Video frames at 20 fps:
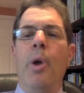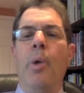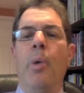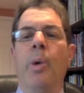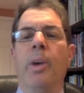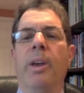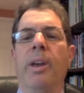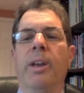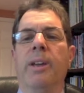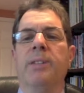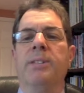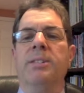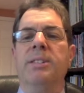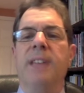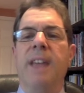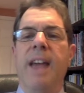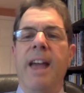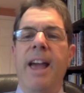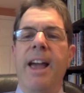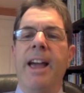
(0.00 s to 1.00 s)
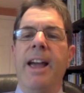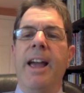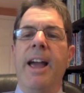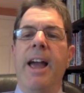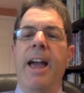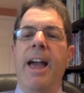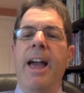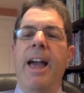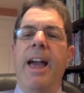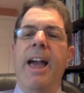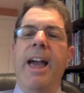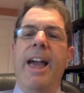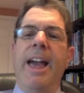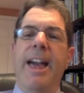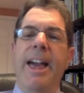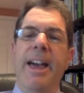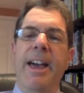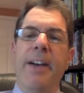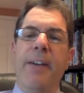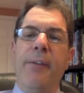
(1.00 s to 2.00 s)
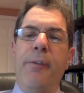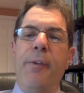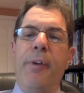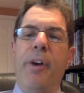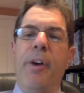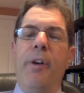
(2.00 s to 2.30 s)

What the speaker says: We could say, if